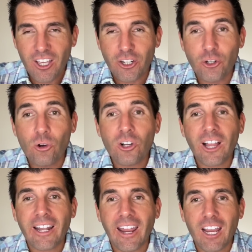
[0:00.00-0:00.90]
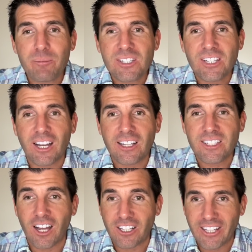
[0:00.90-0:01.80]
Google and Amazon's
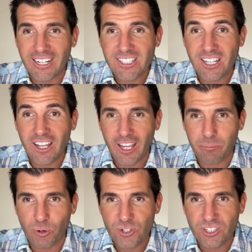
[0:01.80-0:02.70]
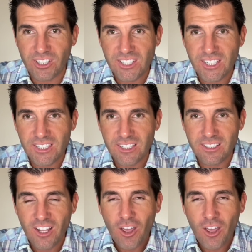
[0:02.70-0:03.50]
Alexa and personal assistant